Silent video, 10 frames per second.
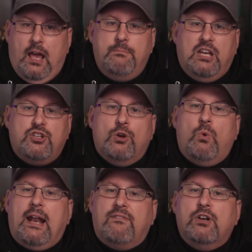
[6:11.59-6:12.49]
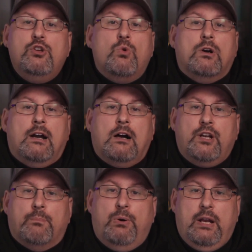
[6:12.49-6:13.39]
and make sure whatever
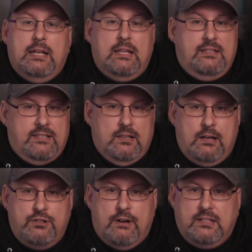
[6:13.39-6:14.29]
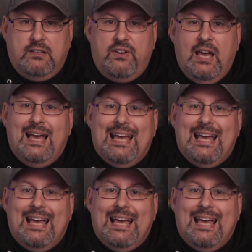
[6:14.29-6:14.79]
URL you're putting in the disallow directive